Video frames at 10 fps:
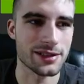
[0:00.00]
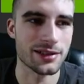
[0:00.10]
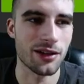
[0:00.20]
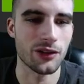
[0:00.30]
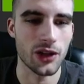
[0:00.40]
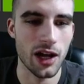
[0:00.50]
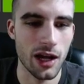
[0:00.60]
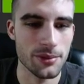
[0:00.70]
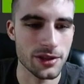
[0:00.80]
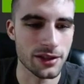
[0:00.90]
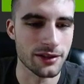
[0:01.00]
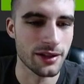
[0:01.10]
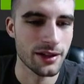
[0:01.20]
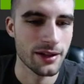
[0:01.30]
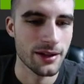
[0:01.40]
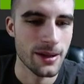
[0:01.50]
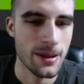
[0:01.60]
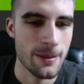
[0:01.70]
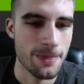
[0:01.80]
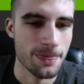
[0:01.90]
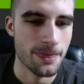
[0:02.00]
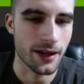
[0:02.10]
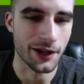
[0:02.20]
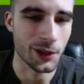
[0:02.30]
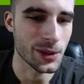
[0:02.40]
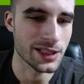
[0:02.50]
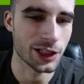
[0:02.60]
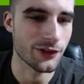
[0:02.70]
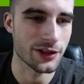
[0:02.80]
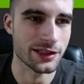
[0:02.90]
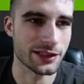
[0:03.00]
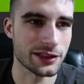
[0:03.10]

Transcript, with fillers: solid option. Uh, Cody Zeller versus